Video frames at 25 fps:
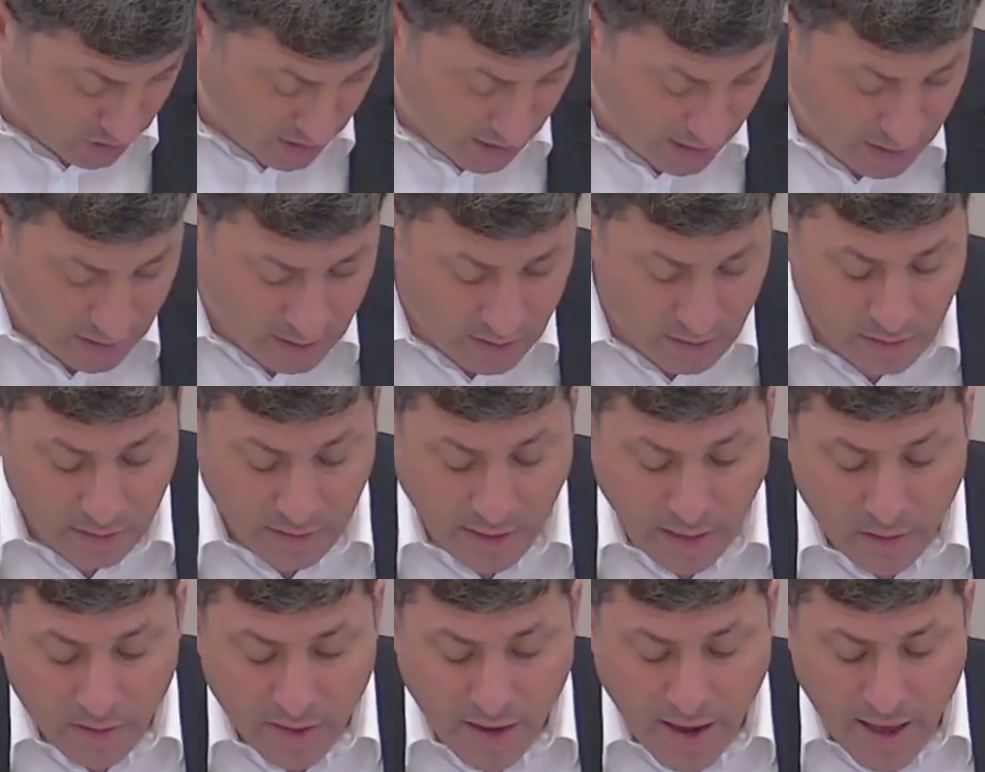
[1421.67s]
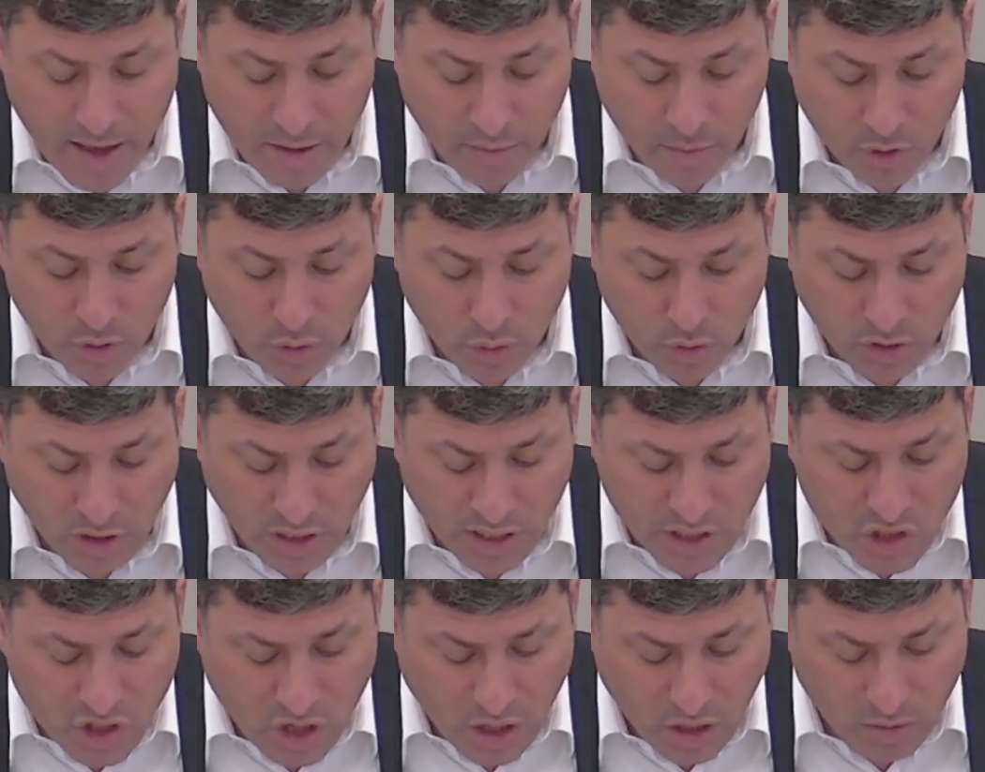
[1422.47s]
allow your animal to do
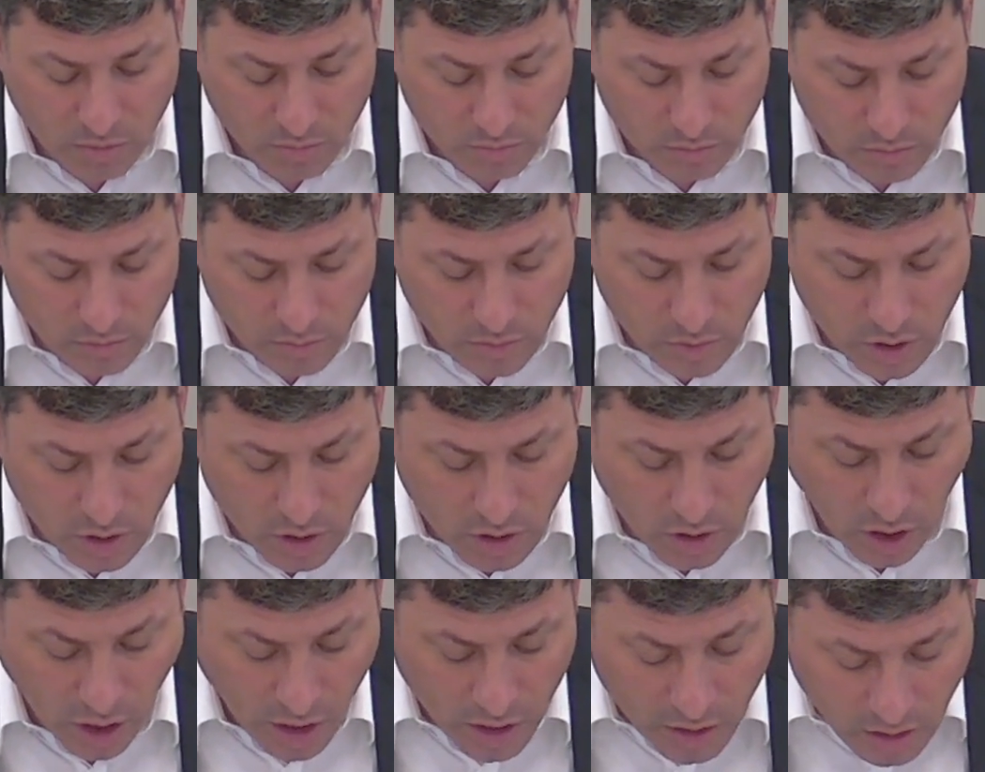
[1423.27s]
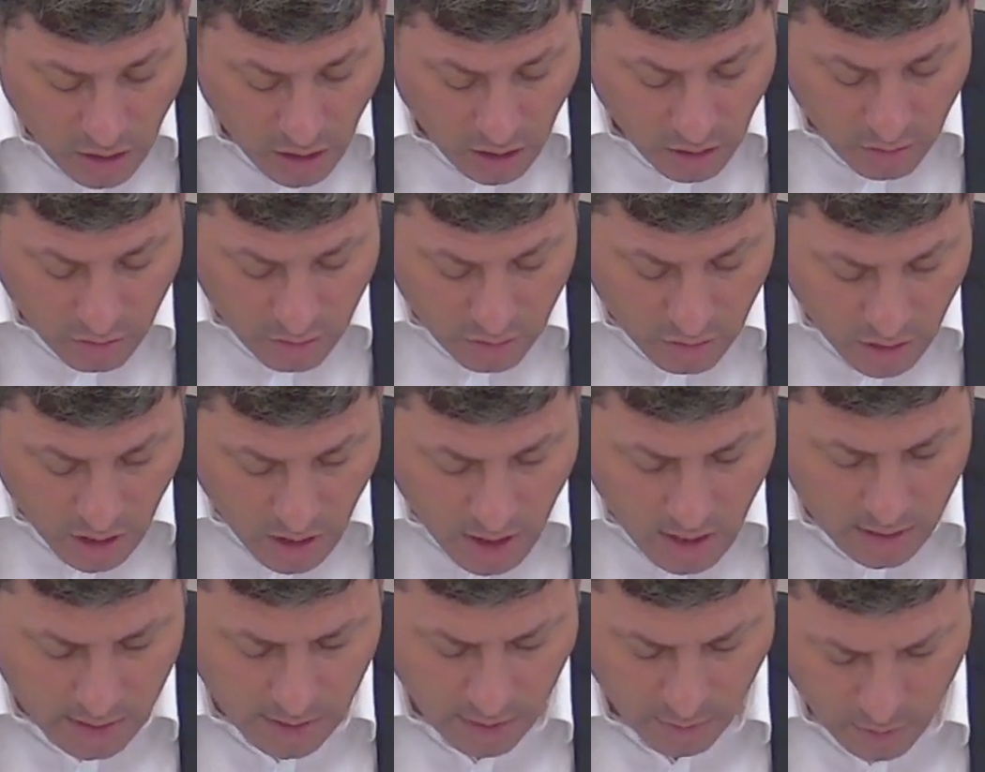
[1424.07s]
tlisha. Oiker.
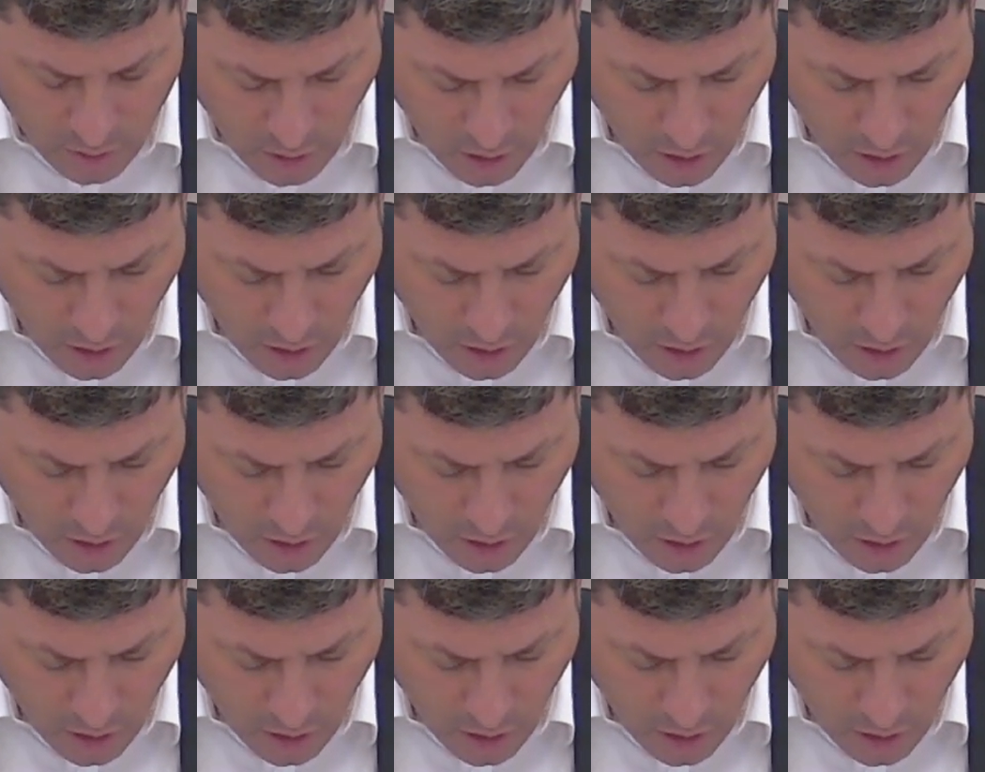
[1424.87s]
Says